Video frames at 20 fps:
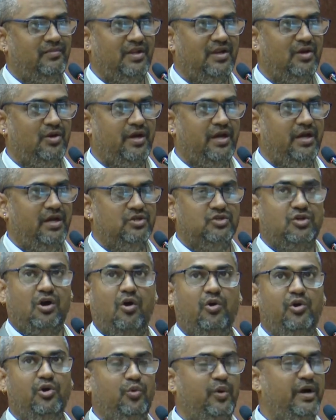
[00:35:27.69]
Okay. So
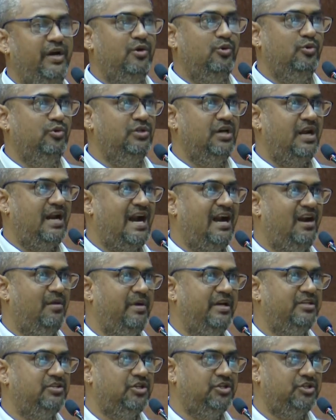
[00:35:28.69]
how do we do the
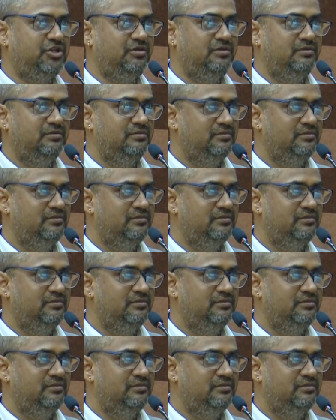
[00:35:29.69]
randomization?